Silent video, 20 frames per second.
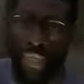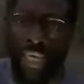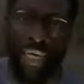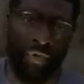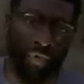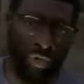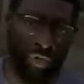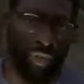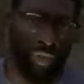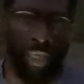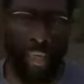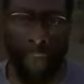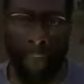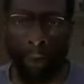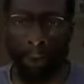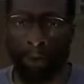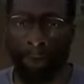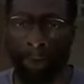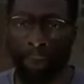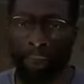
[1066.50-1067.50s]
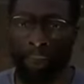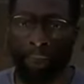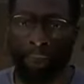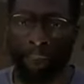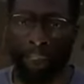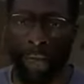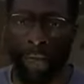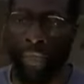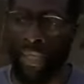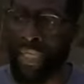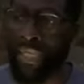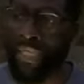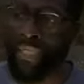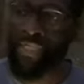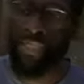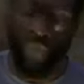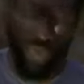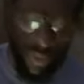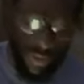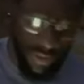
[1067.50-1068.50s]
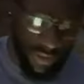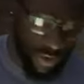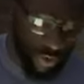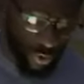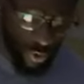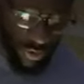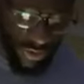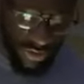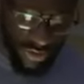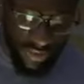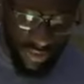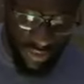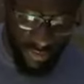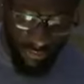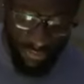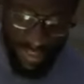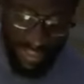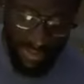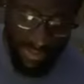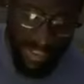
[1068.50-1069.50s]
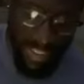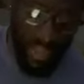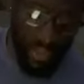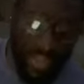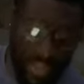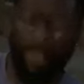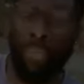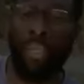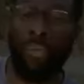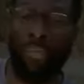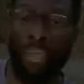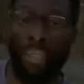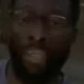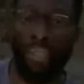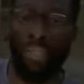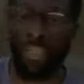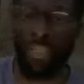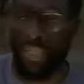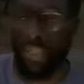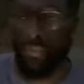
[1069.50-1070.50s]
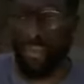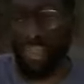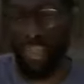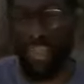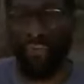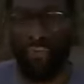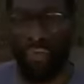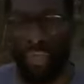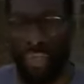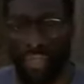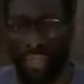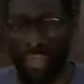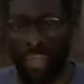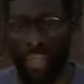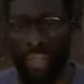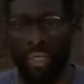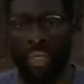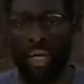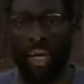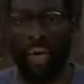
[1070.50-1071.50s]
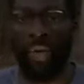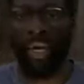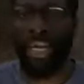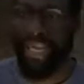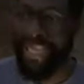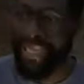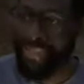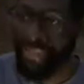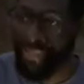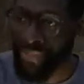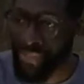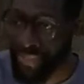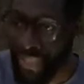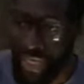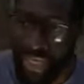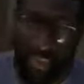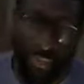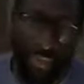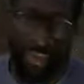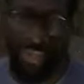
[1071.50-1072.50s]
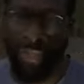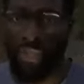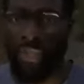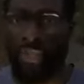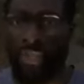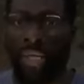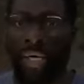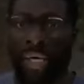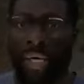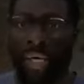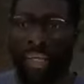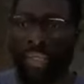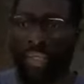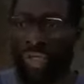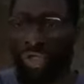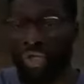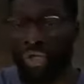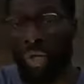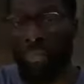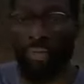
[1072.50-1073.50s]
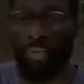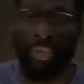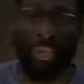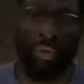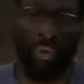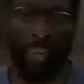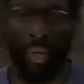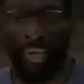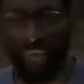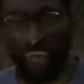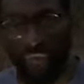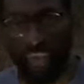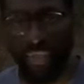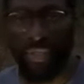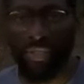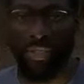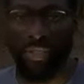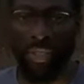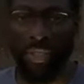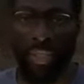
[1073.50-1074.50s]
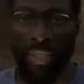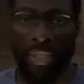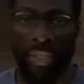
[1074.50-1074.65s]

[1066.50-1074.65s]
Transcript: Yahushai. Okay, he's the one that the Lord is sending back down, our big brother, to come deliver us, all right, in this time, in this uh, in this trouble that we're about to face.